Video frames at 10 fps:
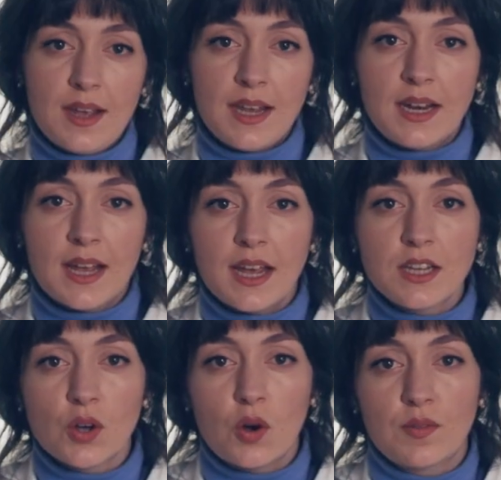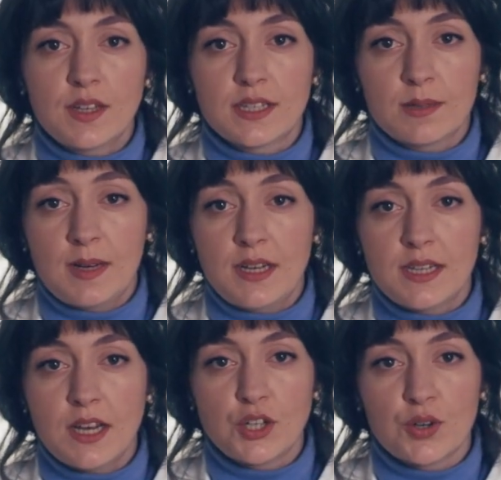In case of
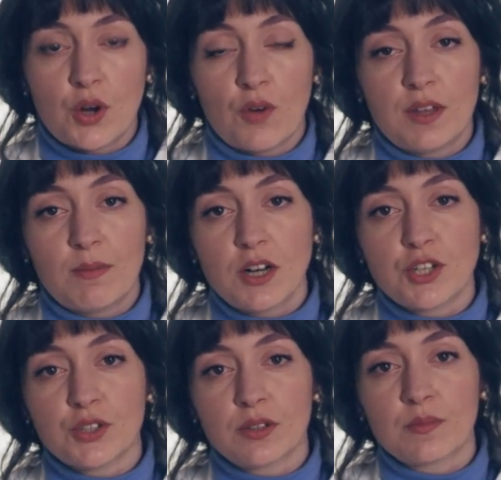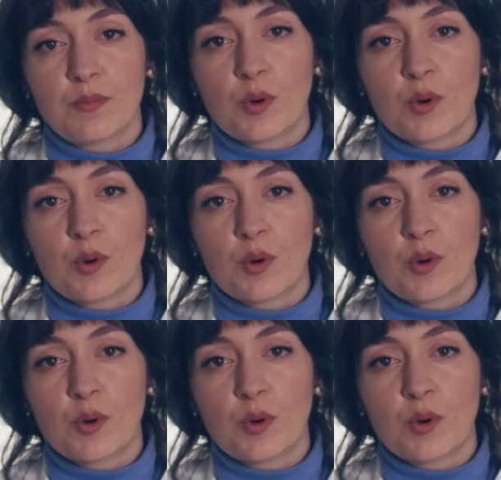destabilization of the emulsion,